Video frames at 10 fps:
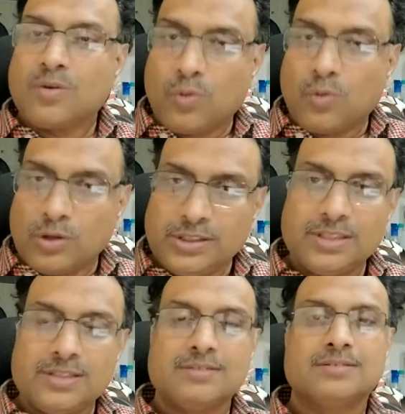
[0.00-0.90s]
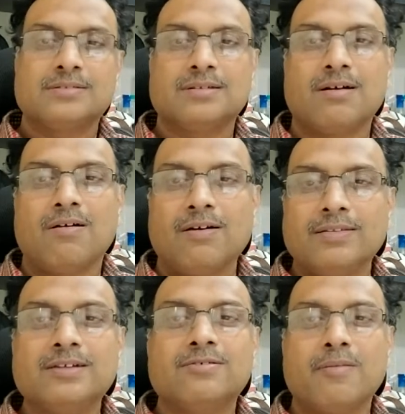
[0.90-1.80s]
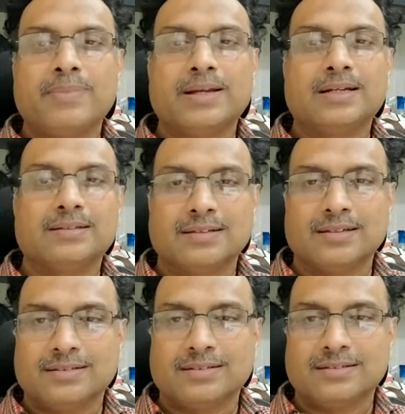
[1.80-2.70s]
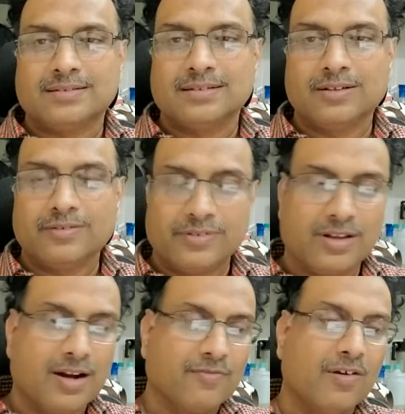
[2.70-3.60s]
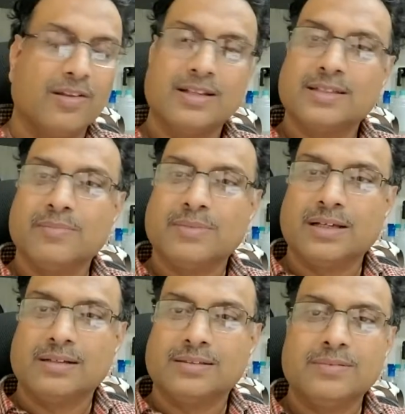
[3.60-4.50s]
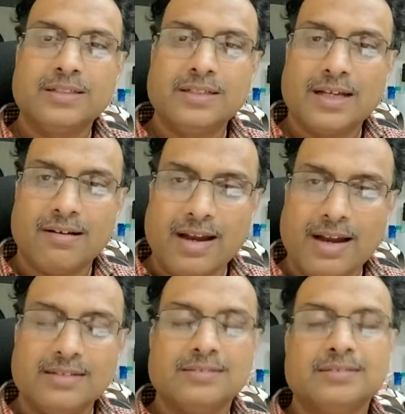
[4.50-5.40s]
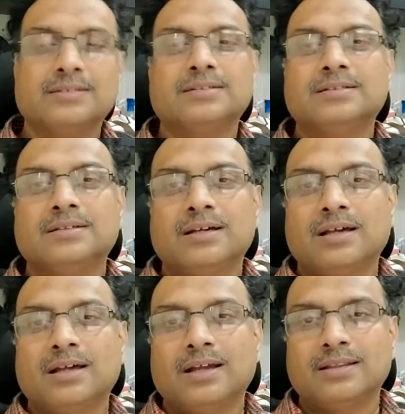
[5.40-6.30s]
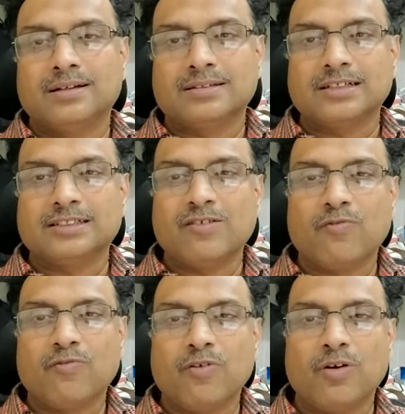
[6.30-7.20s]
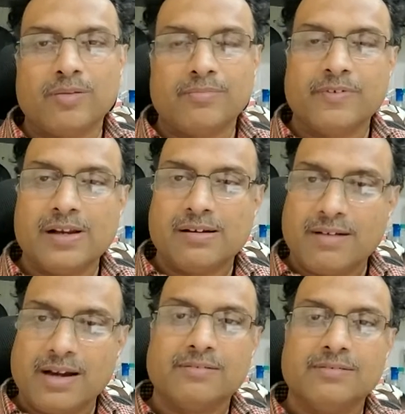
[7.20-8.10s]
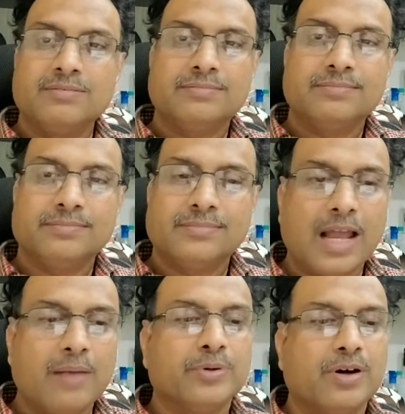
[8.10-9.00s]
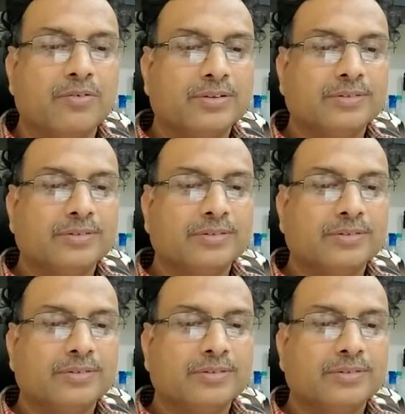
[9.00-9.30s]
questions on the topic discussed, if you are not following something or something, you can write in the discussion forum. We'll try to help you out.